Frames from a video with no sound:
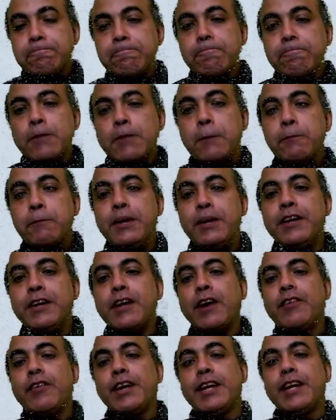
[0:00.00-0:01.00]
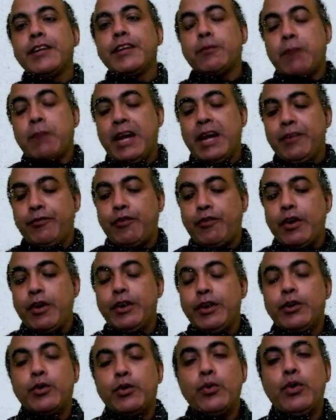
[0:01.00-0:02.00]
beta 1 as
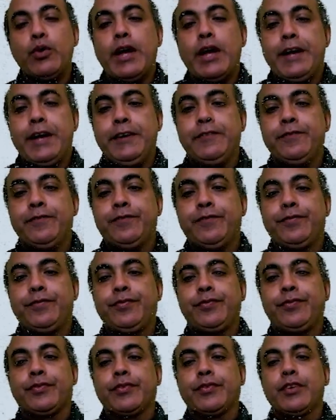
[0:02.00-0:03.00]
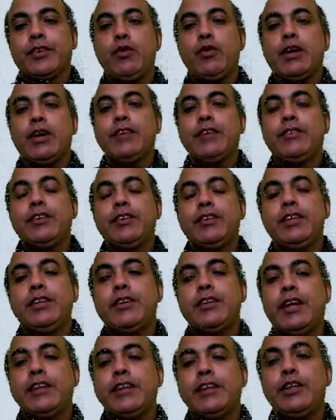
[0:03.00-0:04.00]
5.29. You can see 10
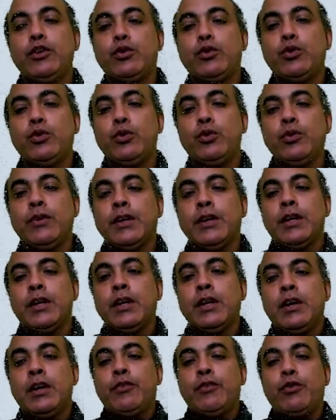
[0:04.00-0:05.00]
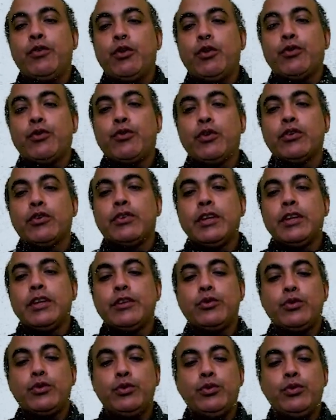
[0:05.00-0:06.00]
into
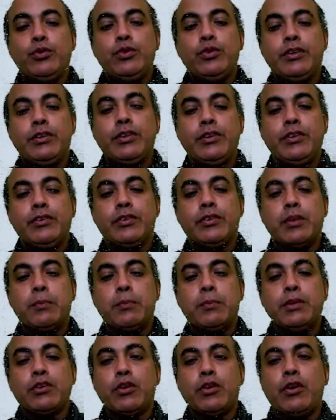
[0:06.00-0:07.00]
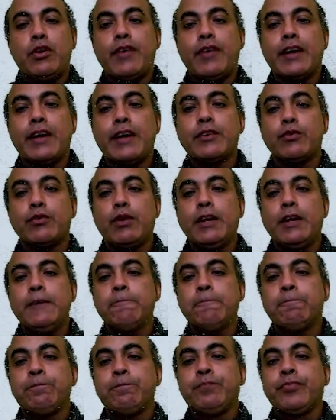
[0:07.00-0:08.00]
4462, this is summation of xy,
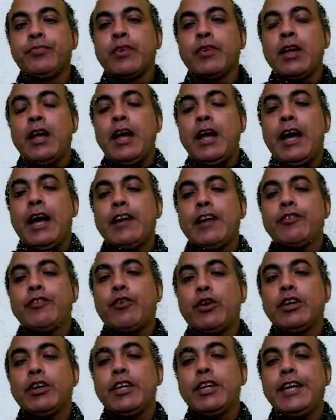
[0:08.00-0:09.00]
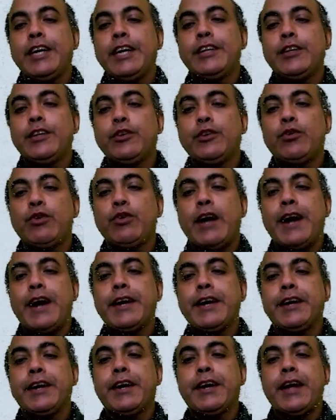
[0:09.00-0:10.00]
and 48 into
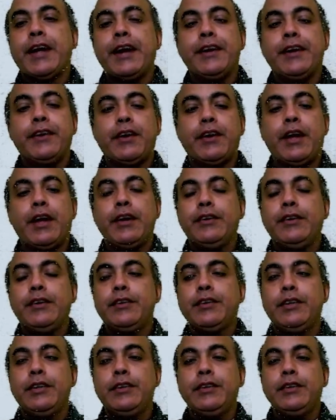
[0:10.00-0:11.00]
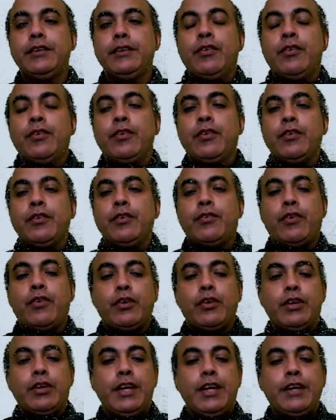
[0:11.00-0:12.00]
919,
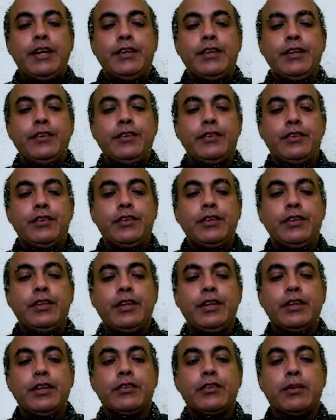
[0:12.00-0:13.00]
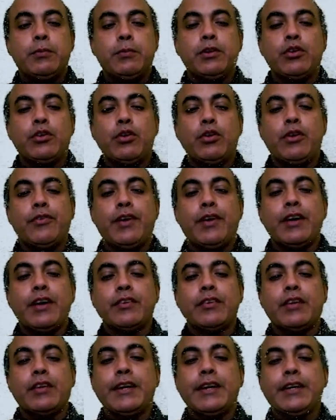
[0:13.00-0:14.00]
48 is here summation of x,
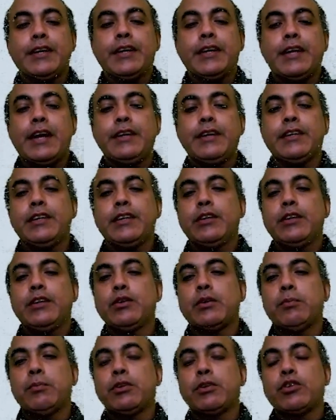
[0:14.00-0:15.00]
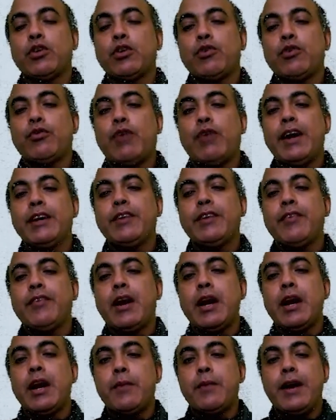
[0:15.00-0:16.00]
919 is summation of y, divided
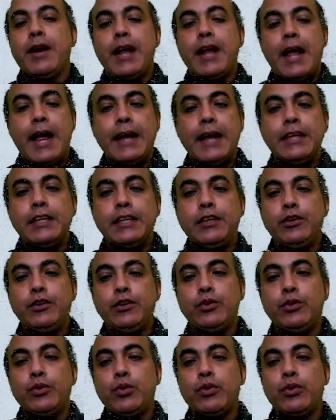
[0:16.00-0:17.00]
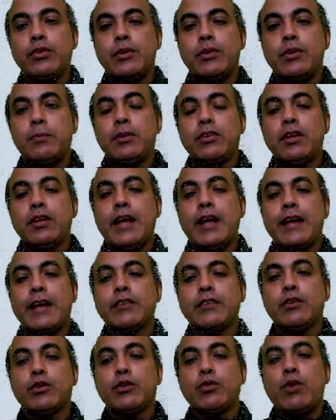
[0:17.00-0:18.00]
by n into summation x
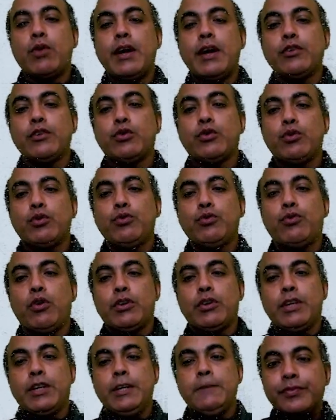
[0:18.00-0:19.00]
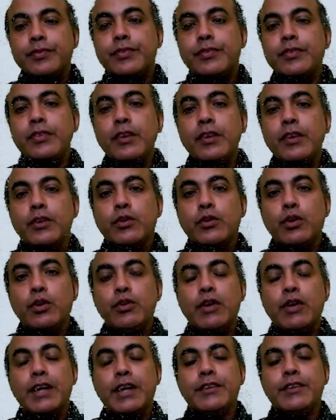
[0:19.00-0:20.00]
square is 240. So you can
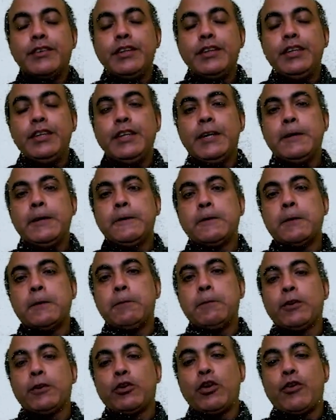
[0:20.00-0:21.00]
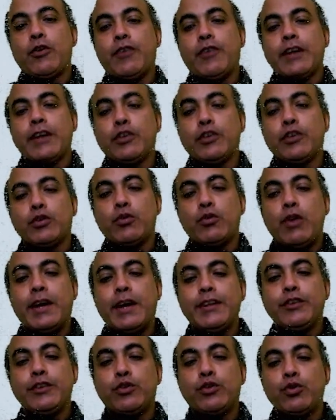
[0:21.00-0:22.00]
see here summation of x square is
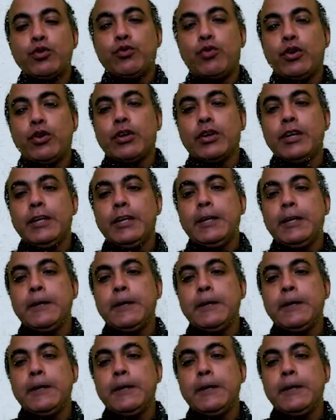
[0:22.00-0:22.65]
240 here,